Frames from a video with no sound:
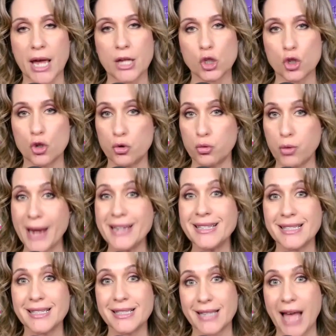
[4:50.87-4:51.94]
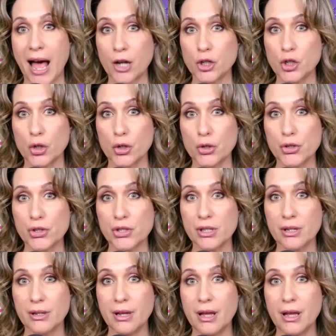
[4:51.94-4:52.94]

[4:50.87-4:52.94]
as crisis actors.